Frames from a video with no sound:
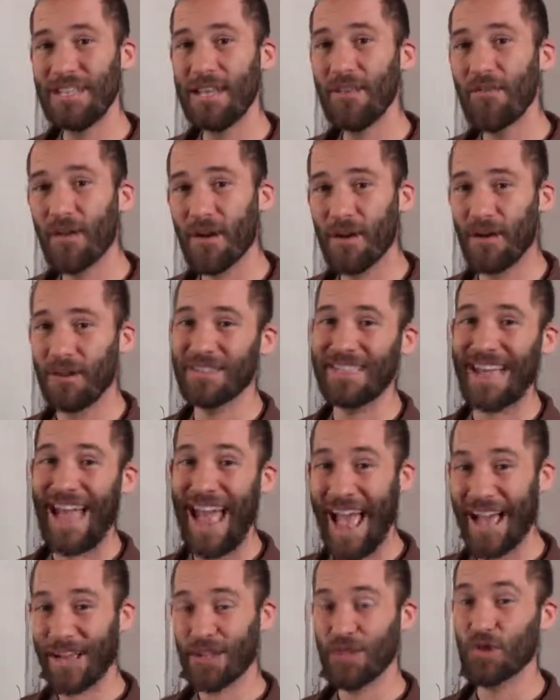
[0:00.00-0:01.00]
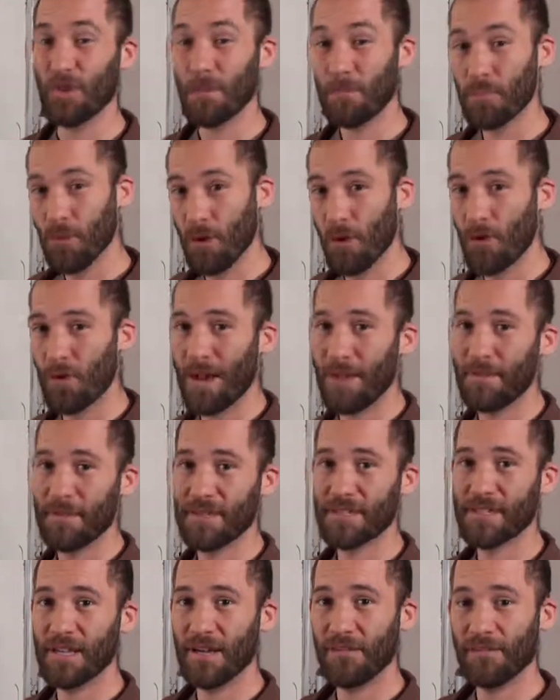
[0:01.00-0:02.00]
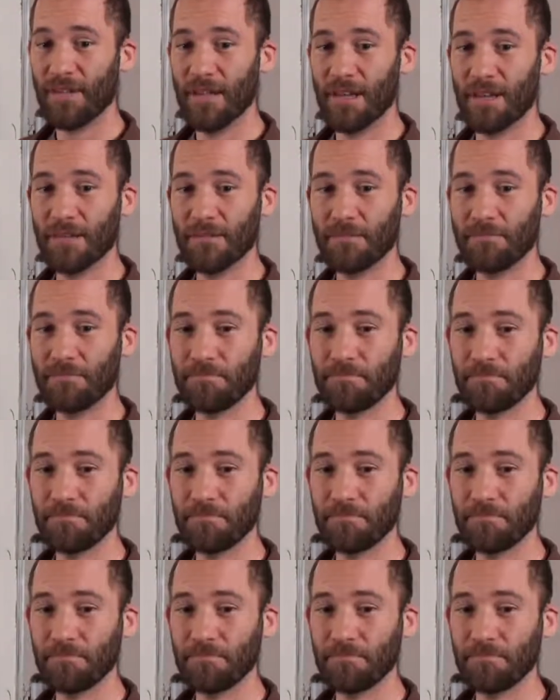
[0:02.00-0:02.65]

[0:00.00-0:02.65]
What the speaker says: difficult to actually program this stuff later.